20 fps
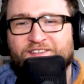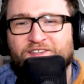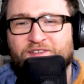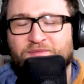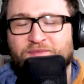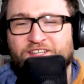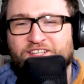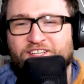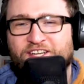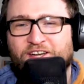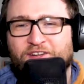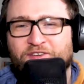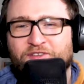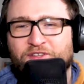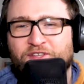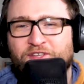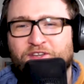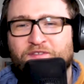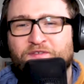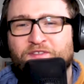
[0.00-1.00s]
to reach out to
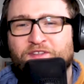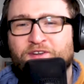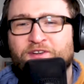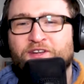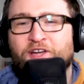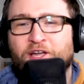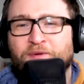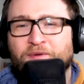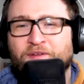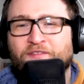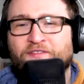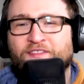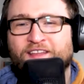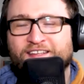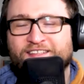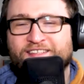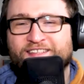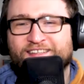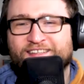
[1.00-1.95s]
you if you're okay with this.